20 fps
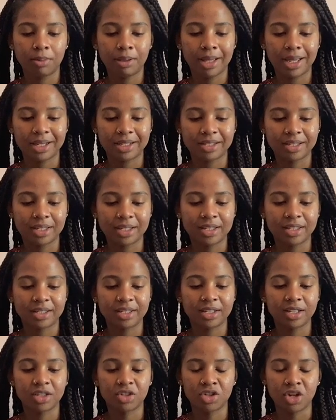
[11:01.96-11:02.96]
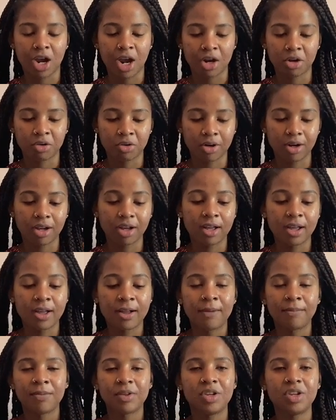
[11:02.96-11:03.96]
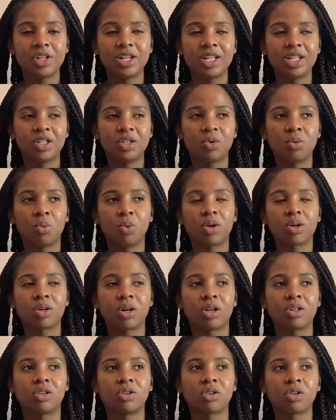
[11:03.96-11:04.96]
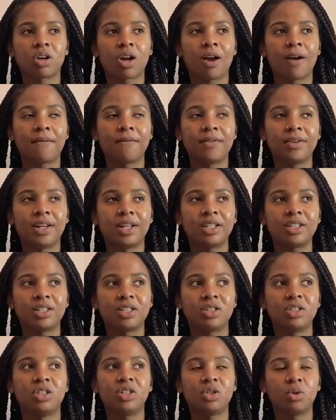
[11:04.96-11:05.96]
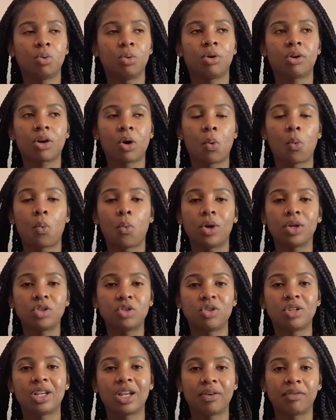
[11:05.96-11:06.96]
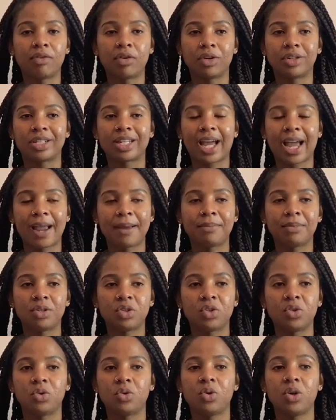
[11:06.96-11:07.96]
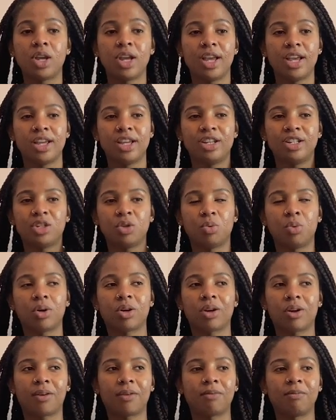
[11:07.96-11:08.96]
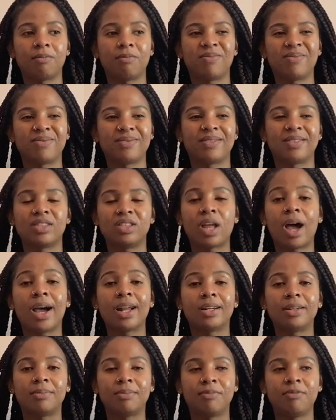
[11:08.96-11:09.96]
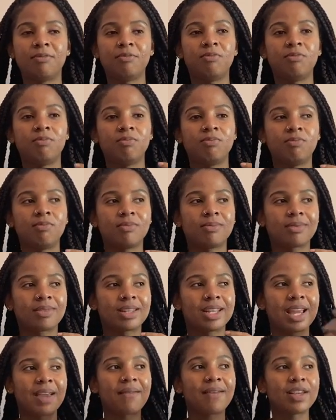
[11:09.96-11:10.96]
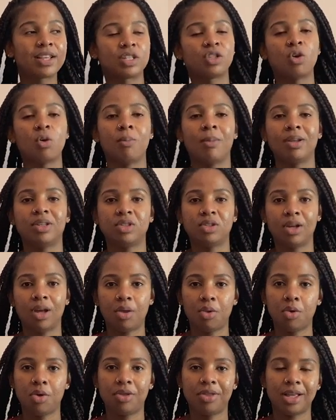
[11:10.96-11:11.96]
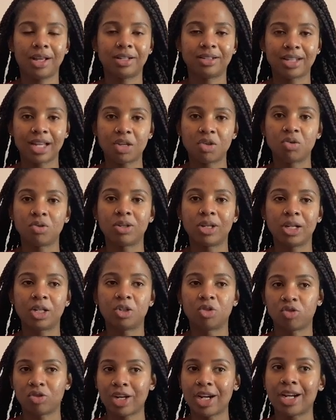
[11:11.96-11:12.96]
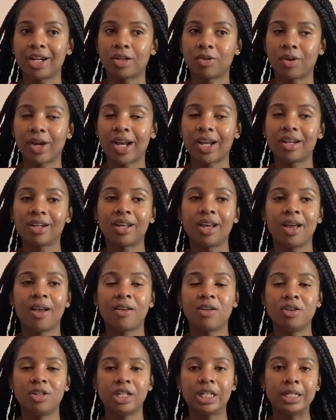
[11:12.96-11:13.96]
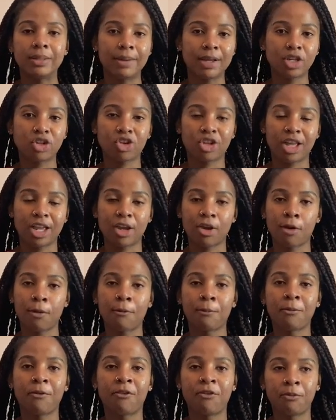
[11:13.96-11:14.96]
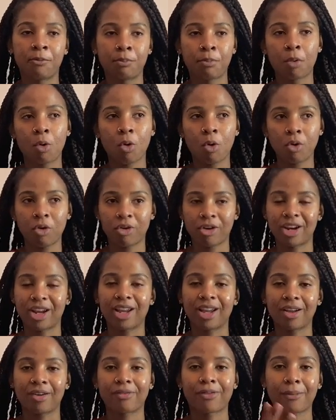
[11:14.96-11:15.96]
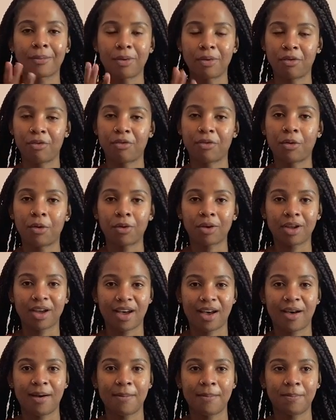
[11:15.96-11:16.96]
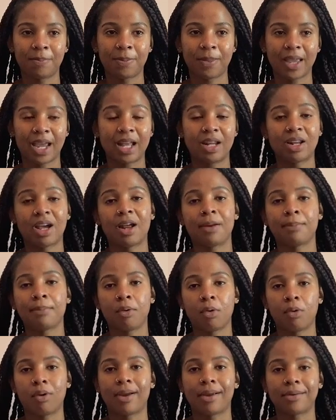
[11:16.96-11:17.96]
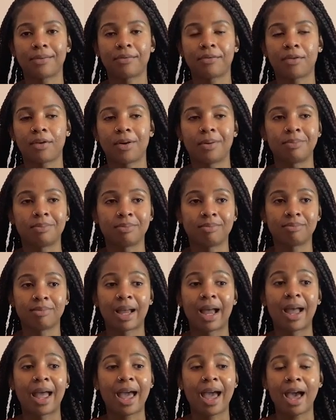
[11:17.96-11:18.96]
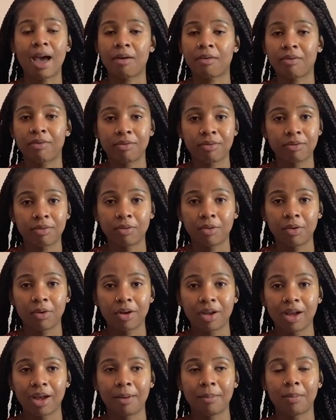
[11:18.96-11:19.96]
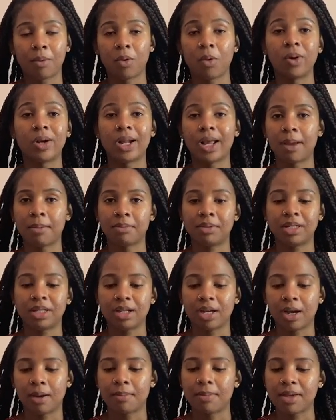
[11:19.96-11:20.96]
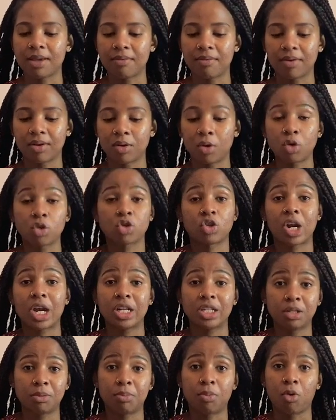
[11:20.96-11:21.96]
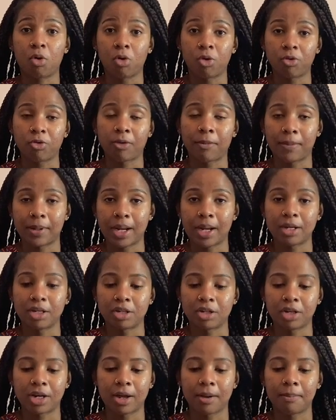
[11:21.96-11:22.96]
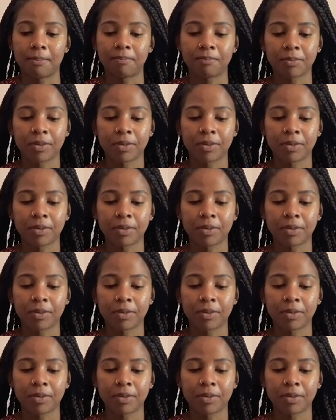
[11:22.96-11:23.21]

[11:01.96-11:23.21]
plexus chakra. You need to work on your confidence. You need to work on what you give your time to. You need to work on not giving so much to other things that you get drained, right? You need to make sure that you're pouring from a full cup and not pouring from a half full cup or an empty cup even, or trying to pour from an empty cup.